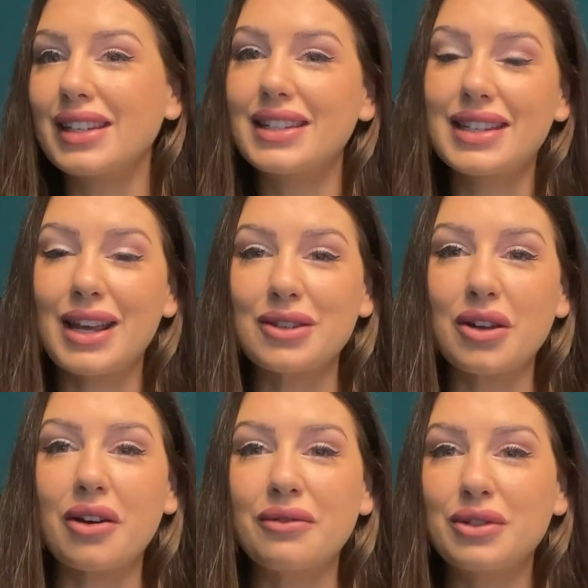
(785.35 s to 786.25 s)
and days
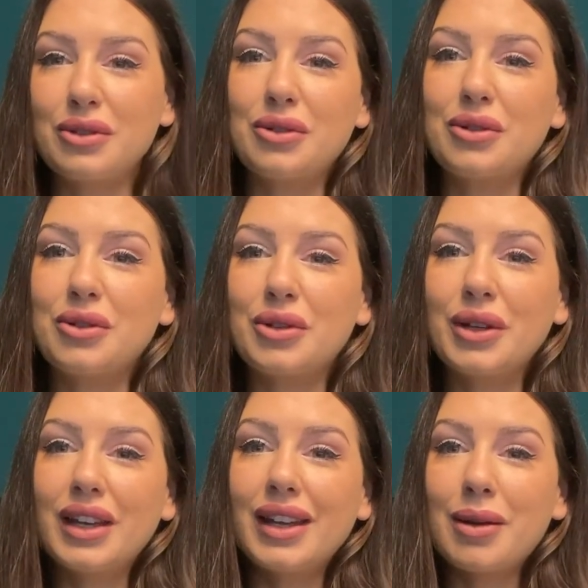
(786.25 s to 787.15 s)
off to
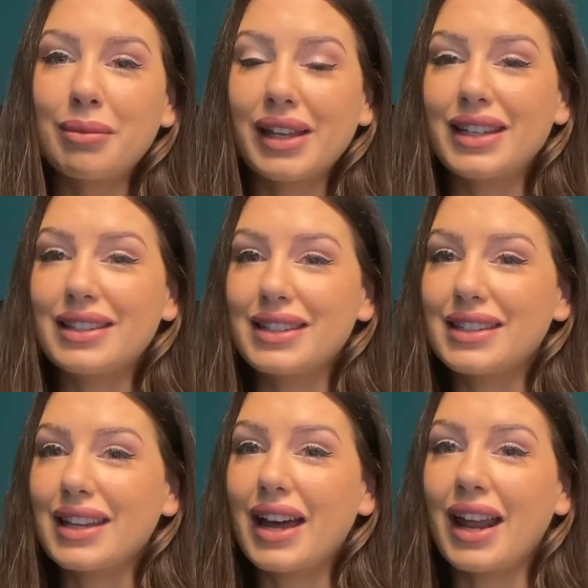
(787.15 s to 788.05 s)
places
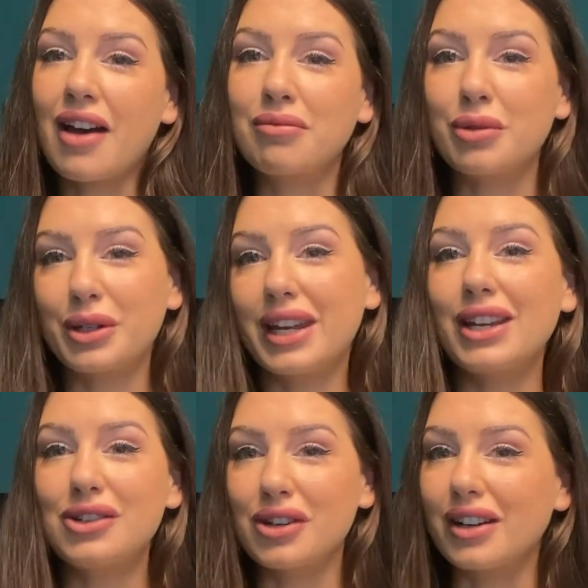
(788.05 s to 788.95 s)
that have more
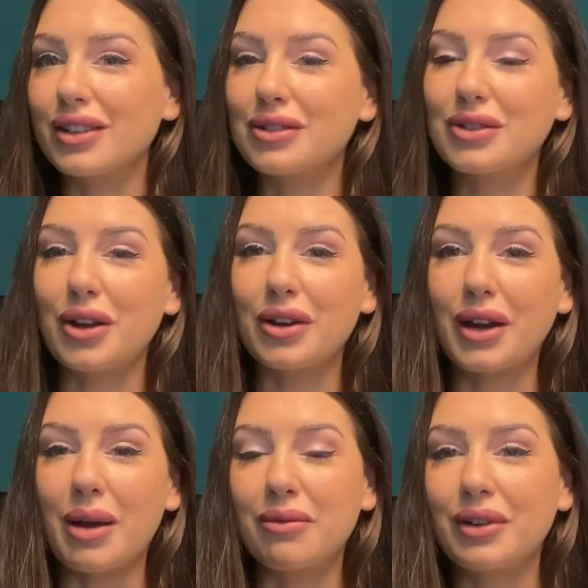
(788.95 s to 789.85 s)
nature. So
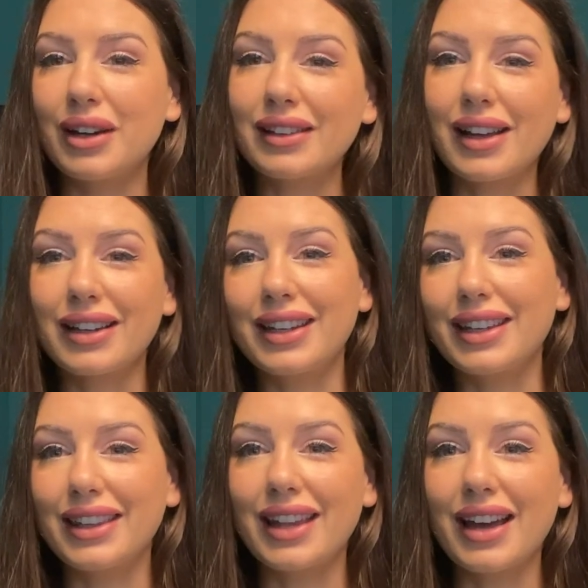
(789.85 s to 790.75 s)
I'm very lucky
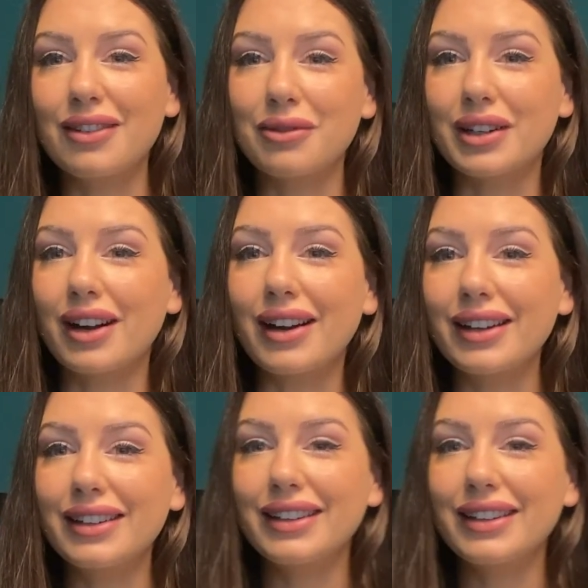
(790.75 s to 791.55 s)
in that regard.